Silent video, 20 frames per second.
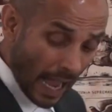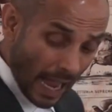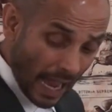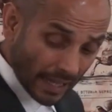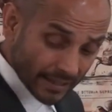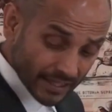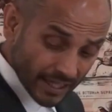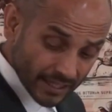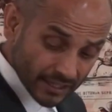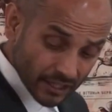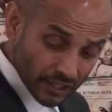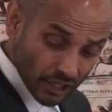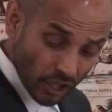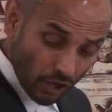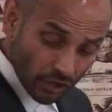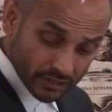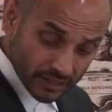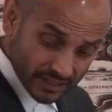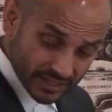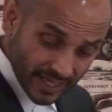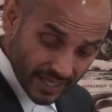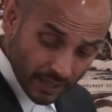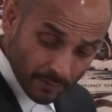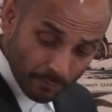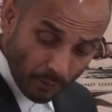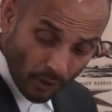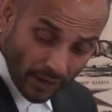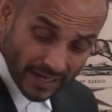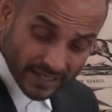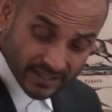And then the second
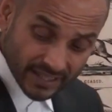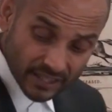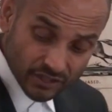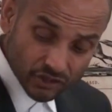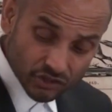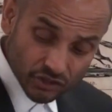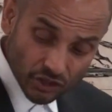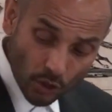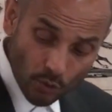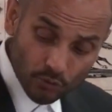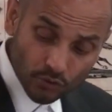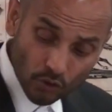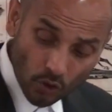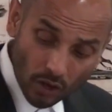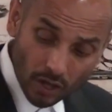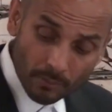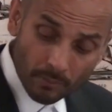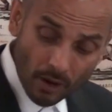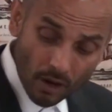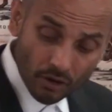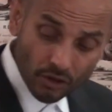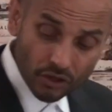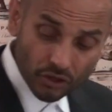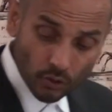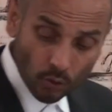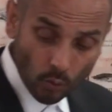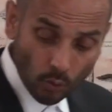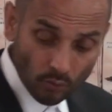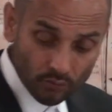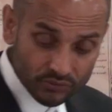part, it says, sow not among
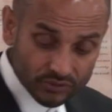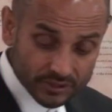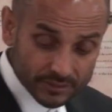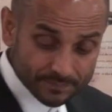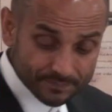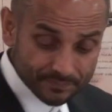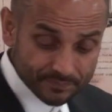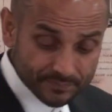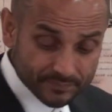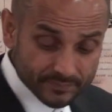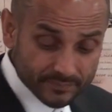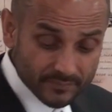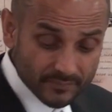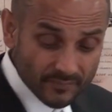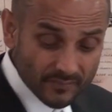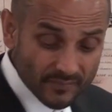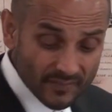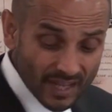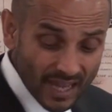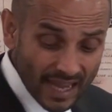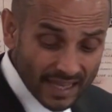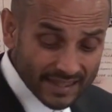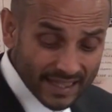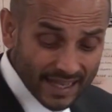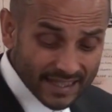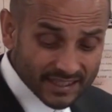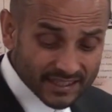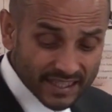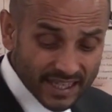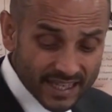thorns. And
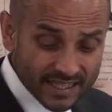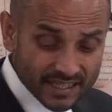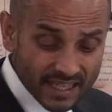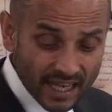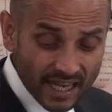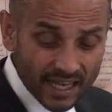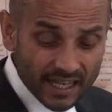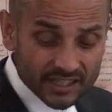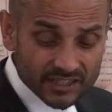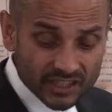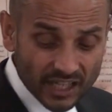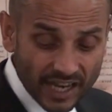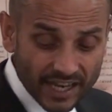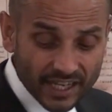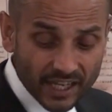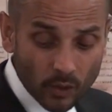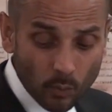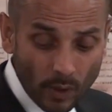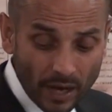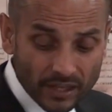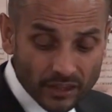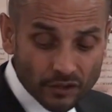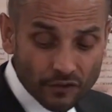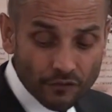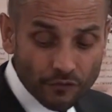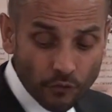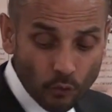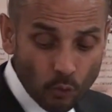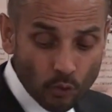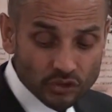that says, take away the
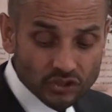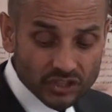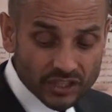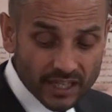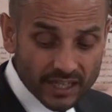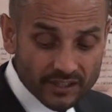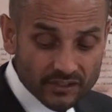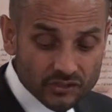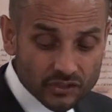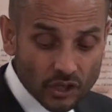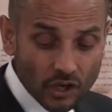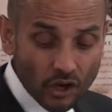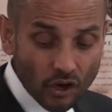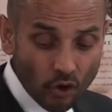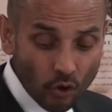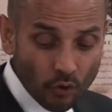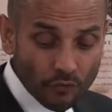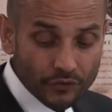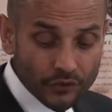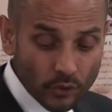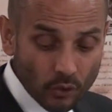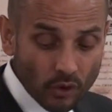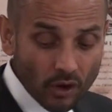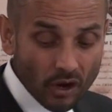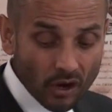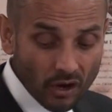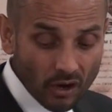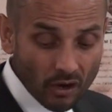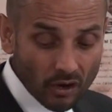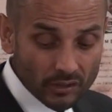foreskins of your
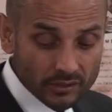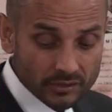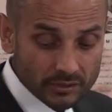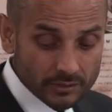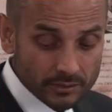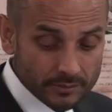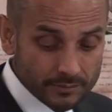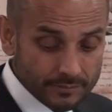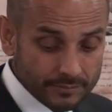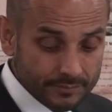heart.